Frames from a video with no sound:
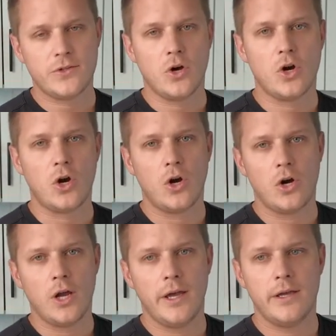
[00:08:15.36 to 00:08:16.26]

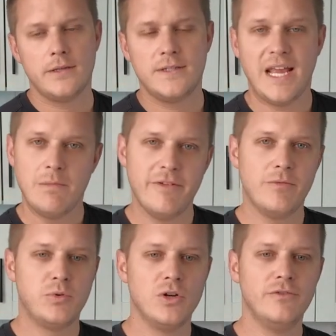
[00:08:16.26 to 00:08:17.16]
our stamp of
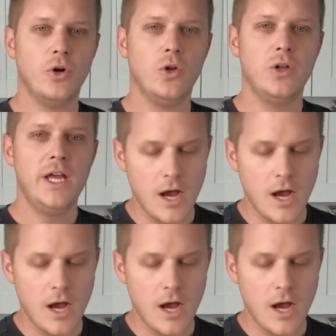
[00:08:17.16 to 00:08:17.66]
approval.